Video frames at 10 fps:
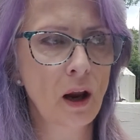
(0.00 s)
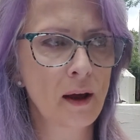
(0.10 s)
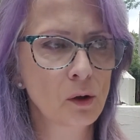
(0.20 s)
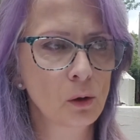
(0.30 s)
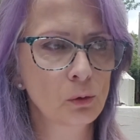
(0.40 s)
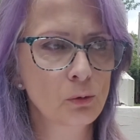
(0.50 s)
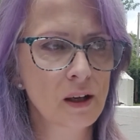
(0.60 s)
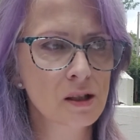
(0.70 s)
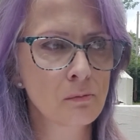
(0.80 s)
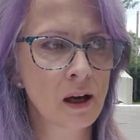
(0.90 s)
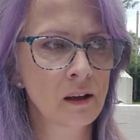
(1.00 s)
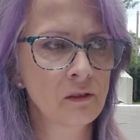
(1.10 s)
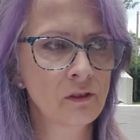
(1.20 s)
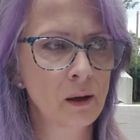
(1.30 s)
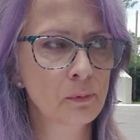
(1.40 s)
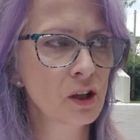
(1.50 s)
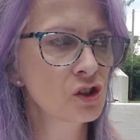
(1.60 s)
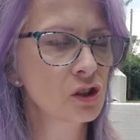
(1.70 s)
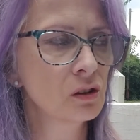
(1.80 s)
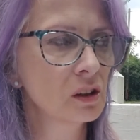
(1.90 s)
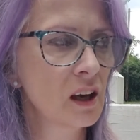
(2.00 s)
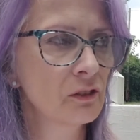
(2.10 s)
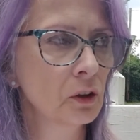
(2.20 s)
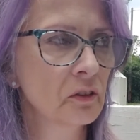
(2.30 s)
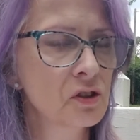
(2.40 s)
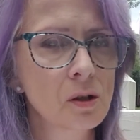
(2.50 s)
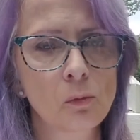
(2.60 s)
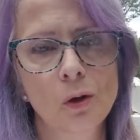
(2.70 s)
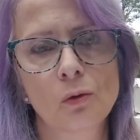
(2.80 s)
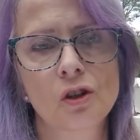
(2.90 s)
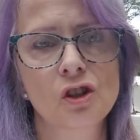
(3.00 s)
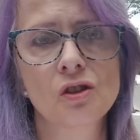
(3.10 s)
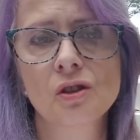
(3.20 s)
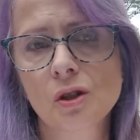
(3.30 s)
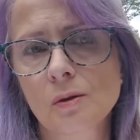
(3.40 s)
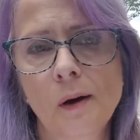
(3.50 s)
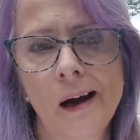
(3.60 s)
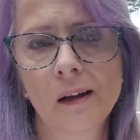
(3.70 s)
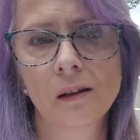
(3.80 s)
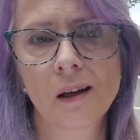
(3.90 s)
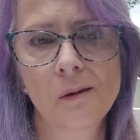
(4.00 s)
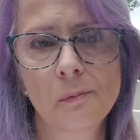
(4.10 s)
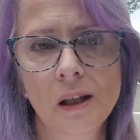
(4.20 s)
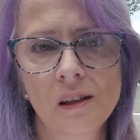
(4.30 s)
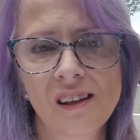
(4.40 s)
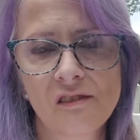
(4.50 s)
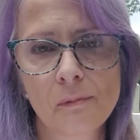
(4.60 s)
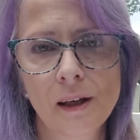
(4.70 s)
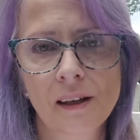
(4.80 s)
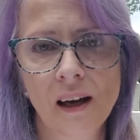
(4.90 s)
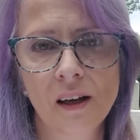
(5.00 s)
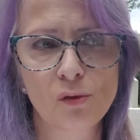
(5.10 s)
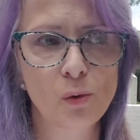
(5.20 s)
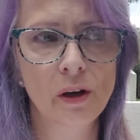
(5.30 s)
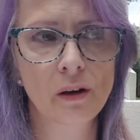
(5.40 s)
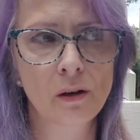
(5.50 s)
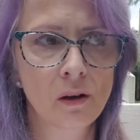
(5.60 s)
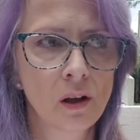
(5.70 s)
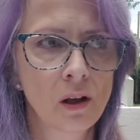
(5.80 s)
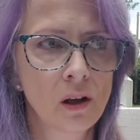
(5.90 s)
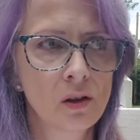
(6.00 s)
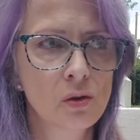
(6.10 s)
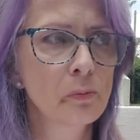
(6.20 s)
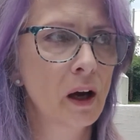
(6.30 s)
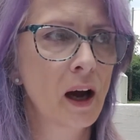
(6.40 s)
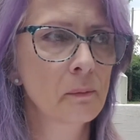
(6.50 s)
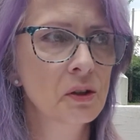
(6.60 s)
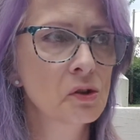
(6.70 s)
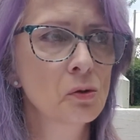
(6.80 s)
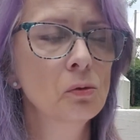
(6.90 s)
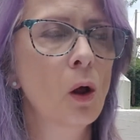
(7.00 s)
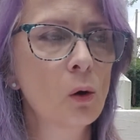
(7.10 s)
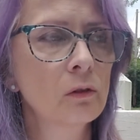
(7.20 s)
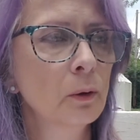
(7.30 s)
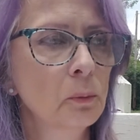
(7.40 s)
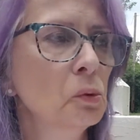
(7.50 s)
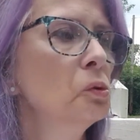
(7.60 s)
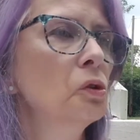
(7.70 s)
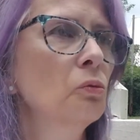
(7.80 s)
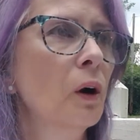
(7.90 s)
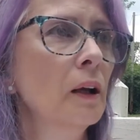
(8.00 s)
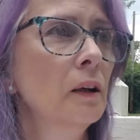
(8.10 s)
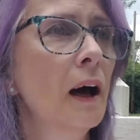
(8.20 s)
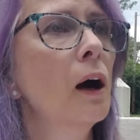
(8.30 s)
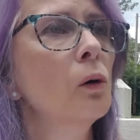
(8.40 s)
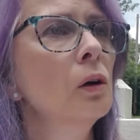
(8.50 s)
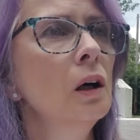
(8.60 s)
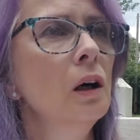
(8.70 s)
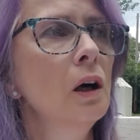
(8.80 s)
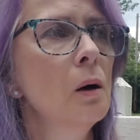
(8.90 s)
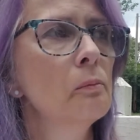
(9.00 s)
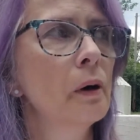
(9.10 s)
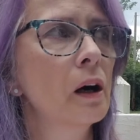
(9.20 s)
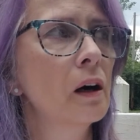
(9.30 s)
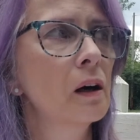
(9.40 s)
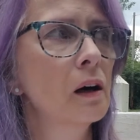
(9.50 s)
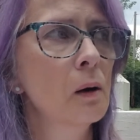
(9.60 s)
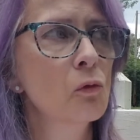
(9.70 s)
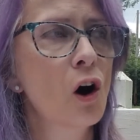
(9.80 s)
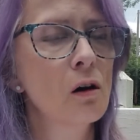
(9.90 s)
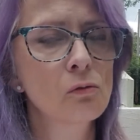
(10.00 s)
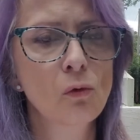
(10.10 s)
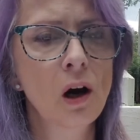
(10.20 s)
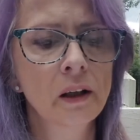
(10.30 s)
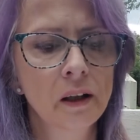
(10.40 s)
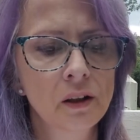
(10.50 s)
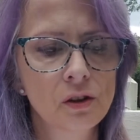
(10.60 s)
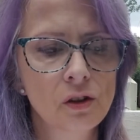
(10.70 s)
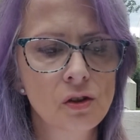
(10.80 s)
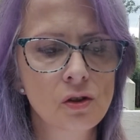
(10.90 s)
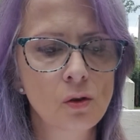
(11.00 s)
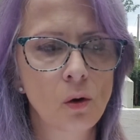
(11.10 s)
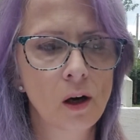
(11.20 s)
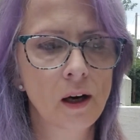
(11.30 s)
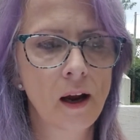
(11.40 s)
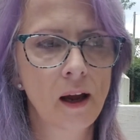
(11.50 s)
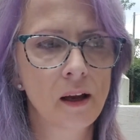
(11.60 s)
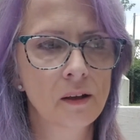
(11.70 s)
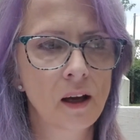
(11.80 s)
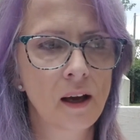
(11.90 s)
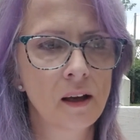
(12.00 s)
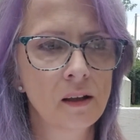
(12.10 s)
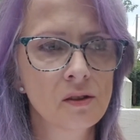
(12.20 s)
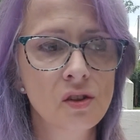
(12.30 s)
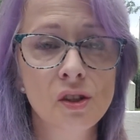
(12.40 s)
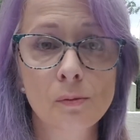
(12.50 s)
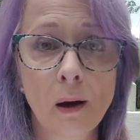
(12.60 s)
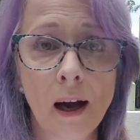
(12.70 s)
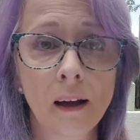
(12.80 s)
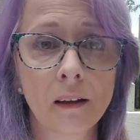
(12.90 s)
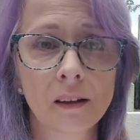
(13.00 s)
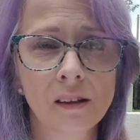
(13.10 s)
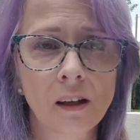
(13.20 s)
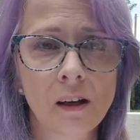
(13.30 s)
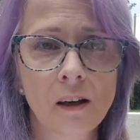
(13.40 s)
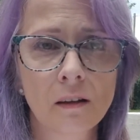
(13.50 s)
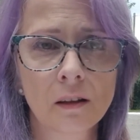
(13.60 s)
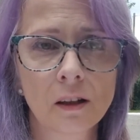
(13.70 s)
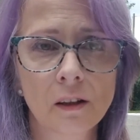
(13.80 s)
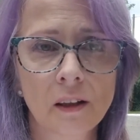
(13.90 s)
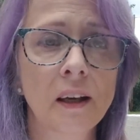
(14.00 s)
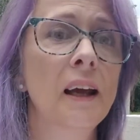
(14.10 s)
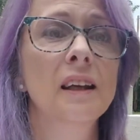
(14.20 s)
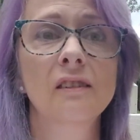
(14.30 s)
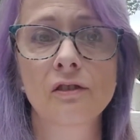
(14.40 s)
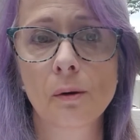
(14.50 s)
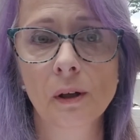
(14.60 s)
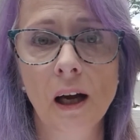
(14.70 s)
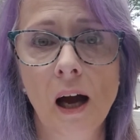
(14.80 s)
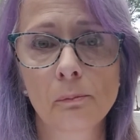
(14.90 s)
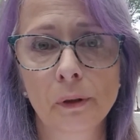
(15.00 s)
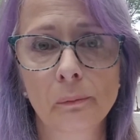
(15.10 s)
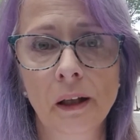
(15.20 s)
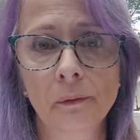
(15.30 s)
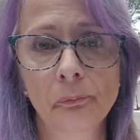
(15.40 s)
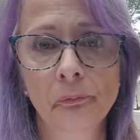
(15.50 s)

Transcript: know it would raise my vibrational level if someone were just to smile at me and give me a kind word. But I'm in too low of a mood right now. But I'm walking into the store, and I smile at the clerk, and I give them a compliment.